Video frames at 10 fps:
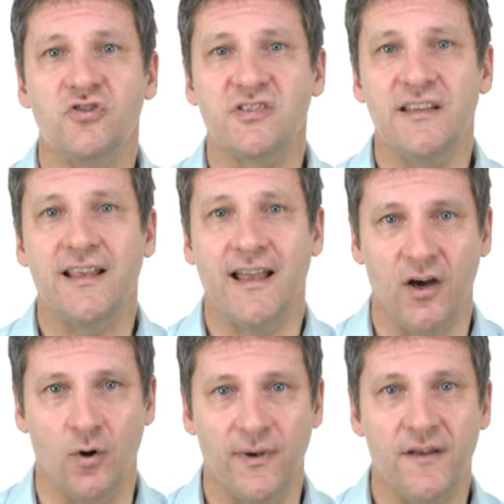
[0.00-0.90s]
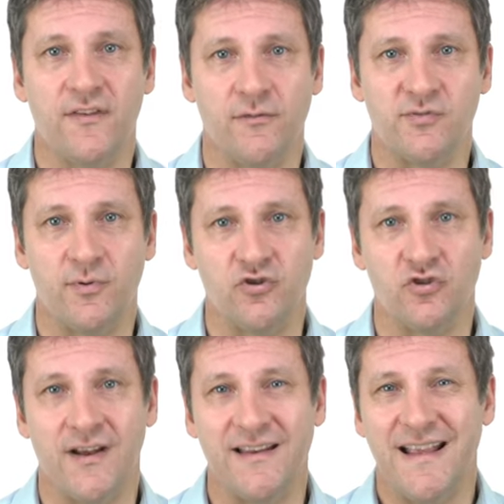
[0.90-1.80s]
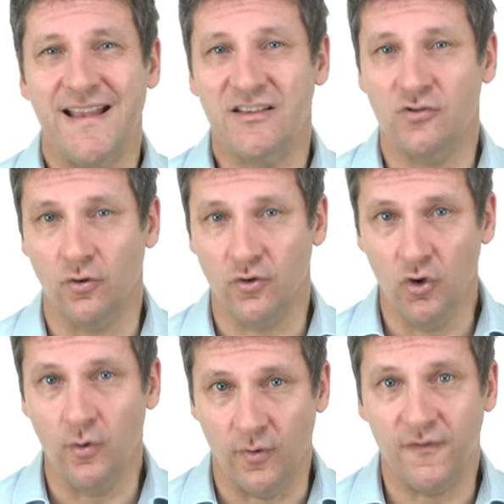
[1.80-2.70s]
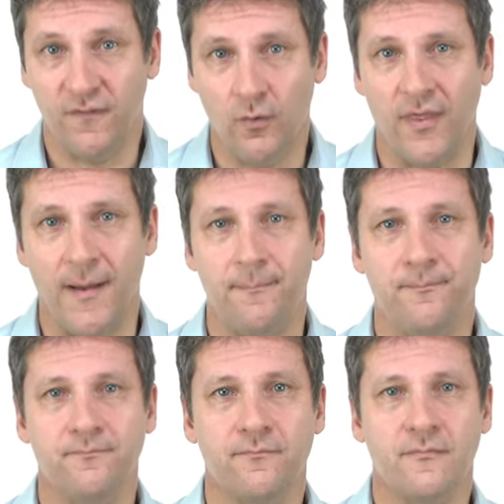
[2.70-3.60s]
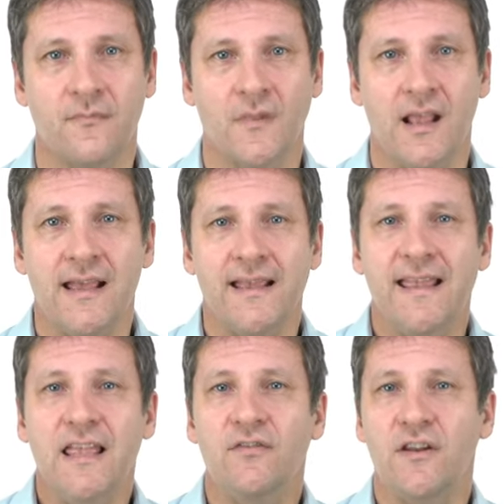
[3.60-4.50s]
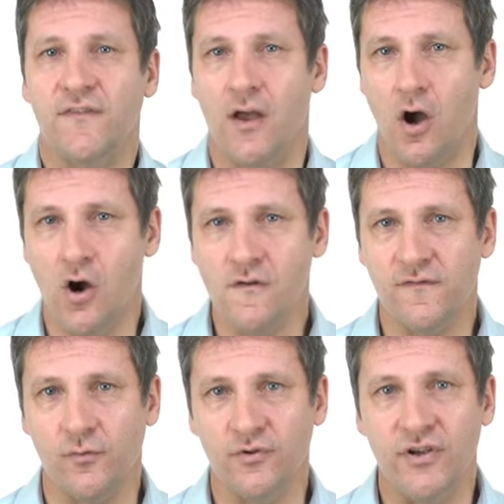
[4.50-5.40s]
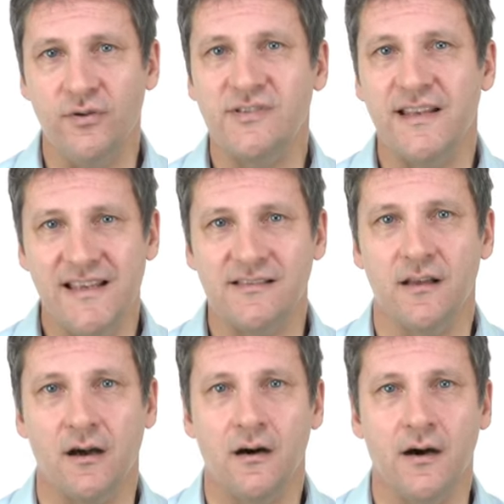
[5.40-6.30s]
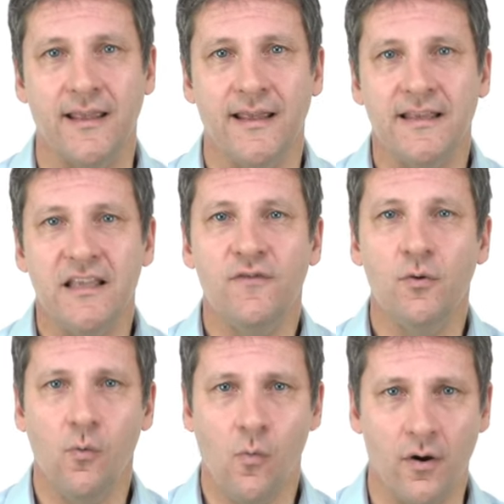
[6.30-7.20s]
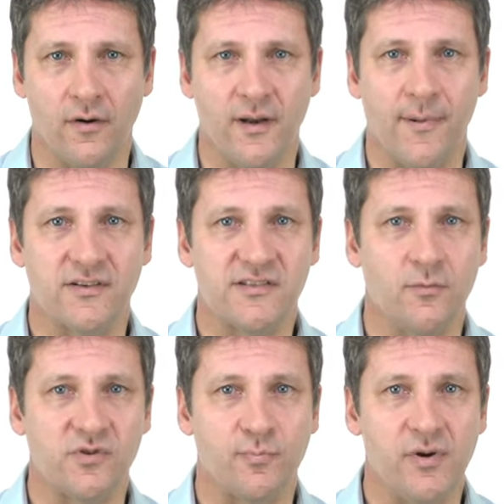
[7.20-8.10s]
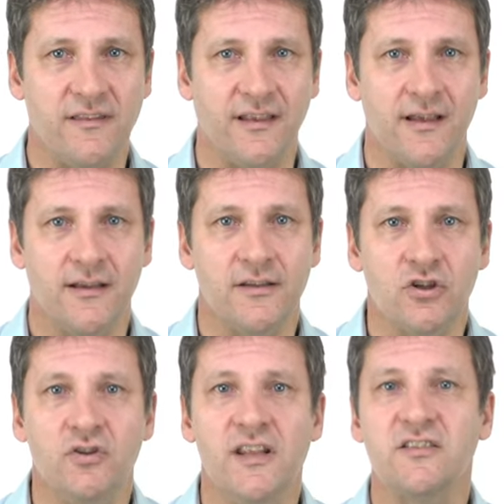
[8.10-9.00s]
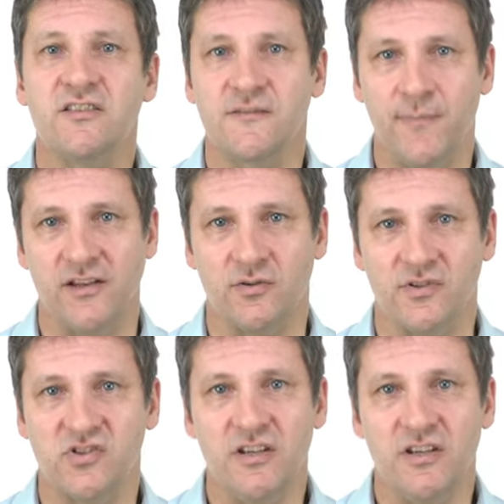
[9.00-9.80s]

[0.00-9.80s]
should seek help if their respiratory rate is not normal for them. Even if their overall news isn't high, if you're worried about someone's breathing, you need to speak to a